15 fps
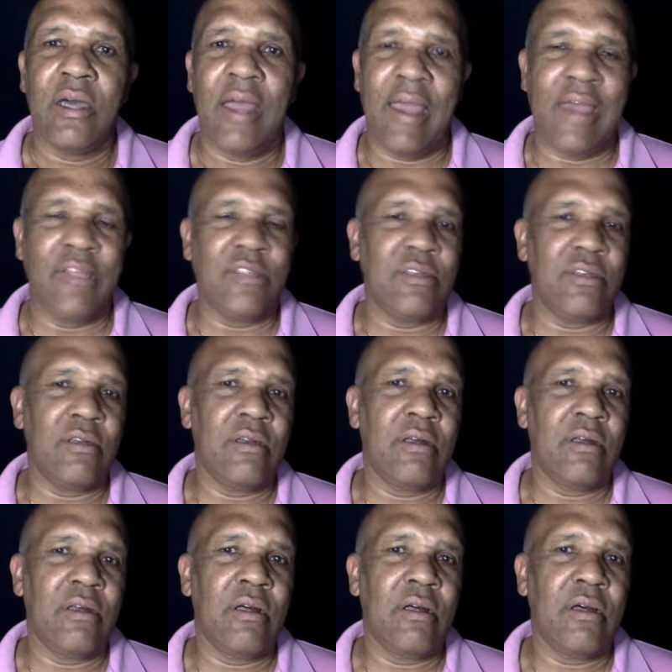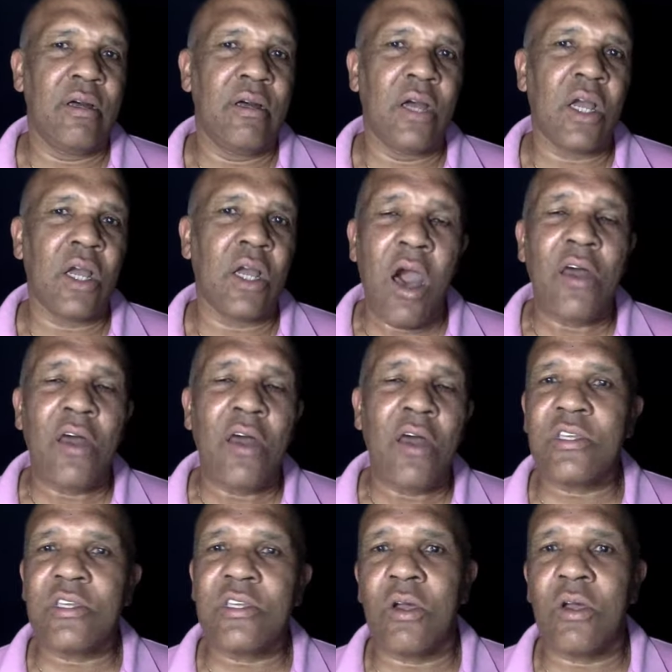and gone
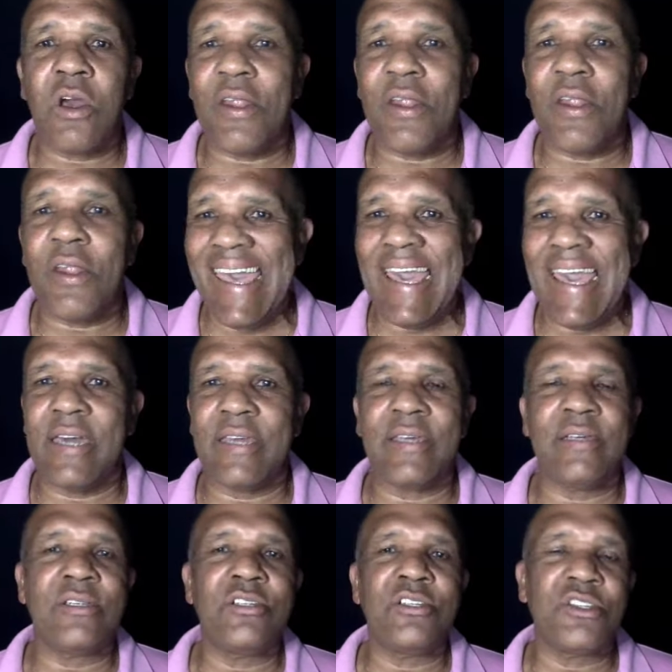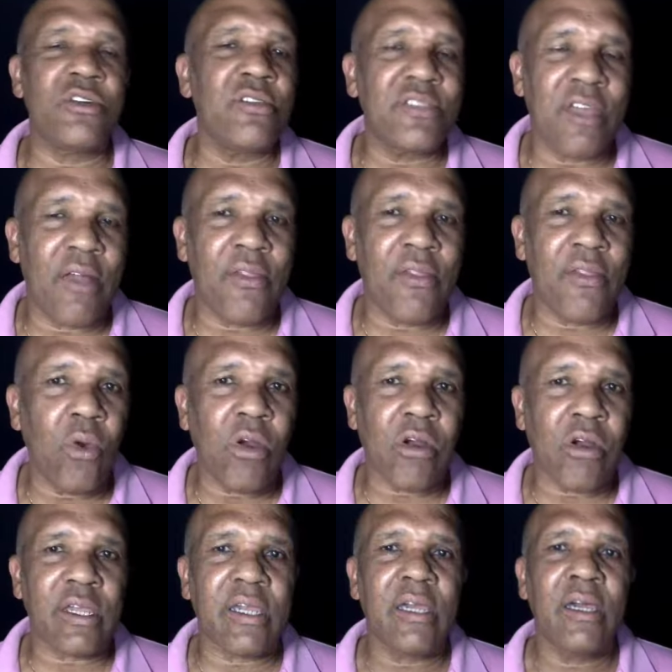ahead and done the
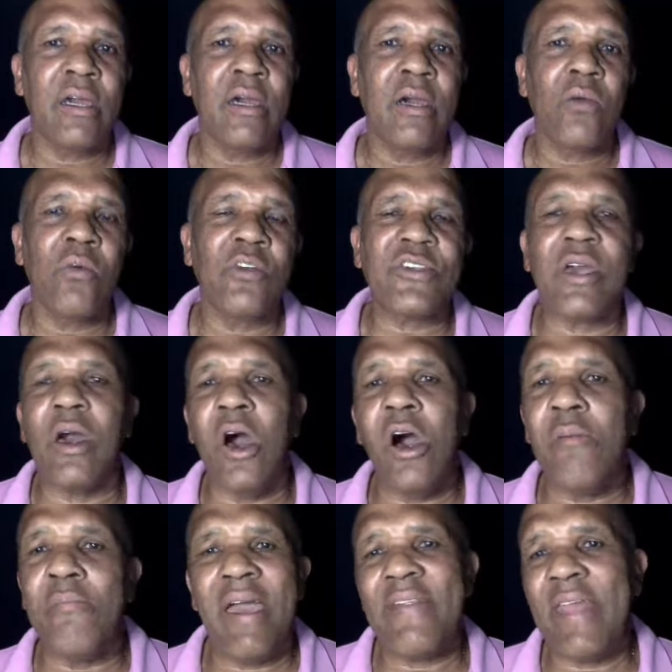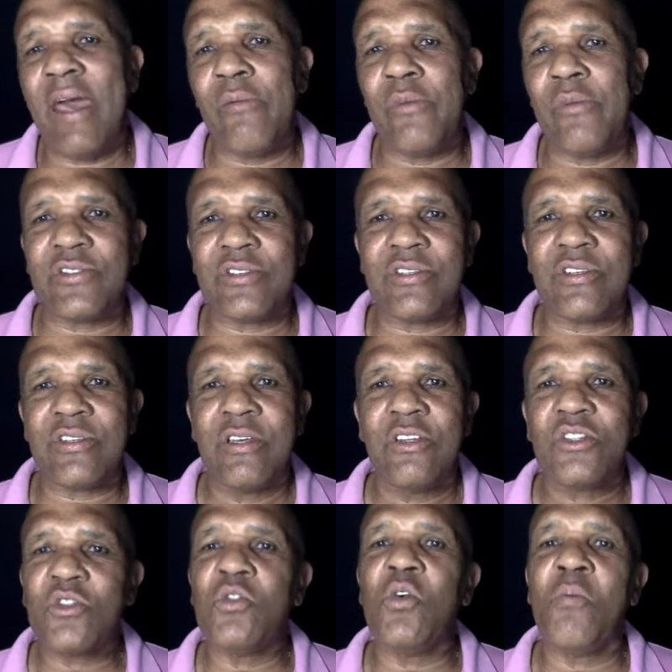work. We'll say, "Oh man, that wasn't
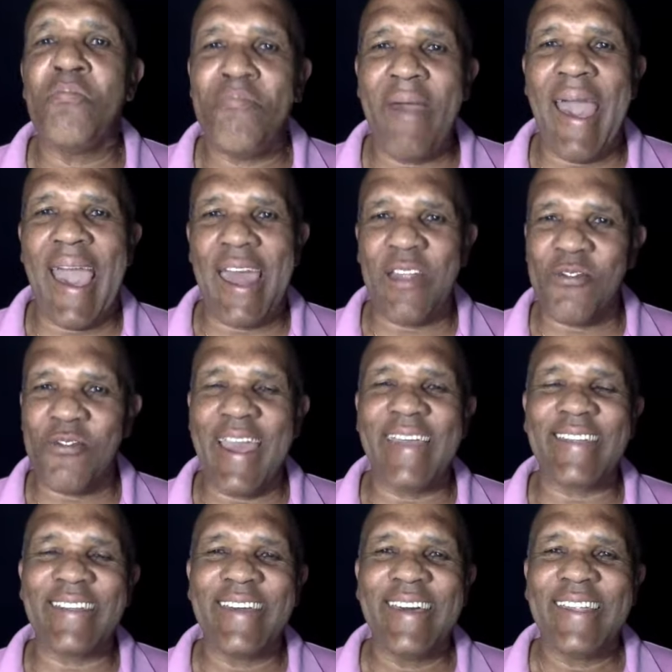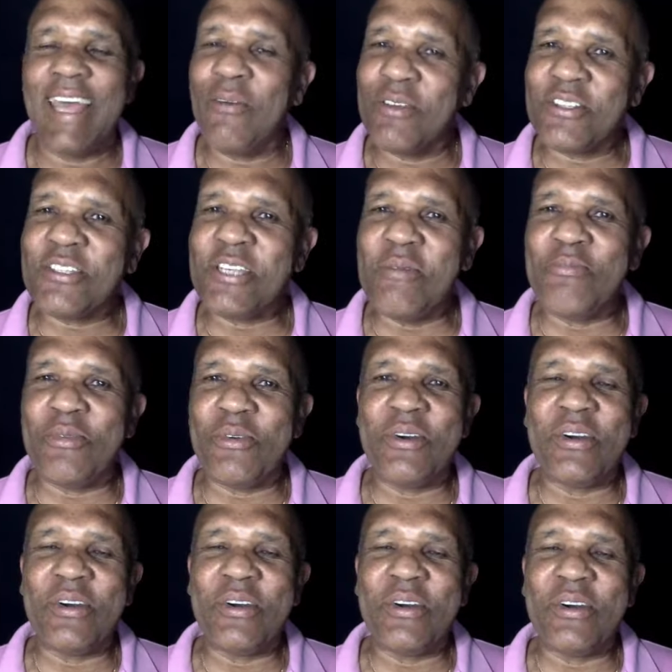too bad, right? That was simple."
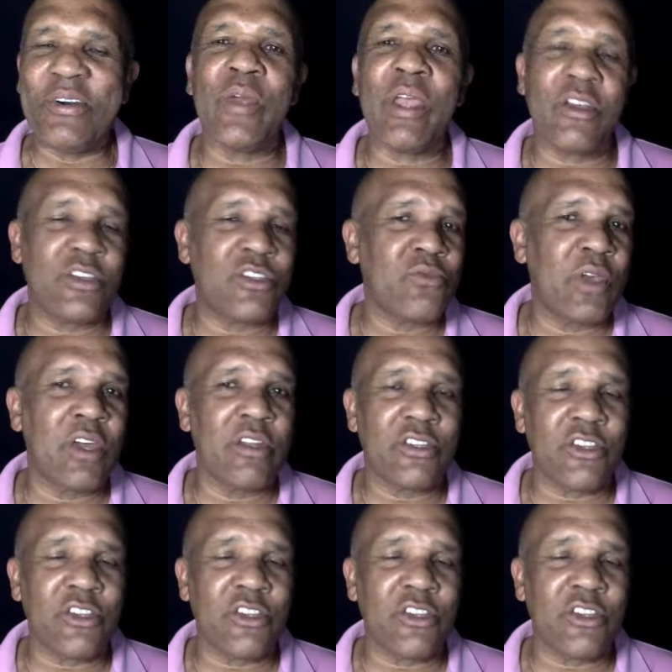And so we're gonna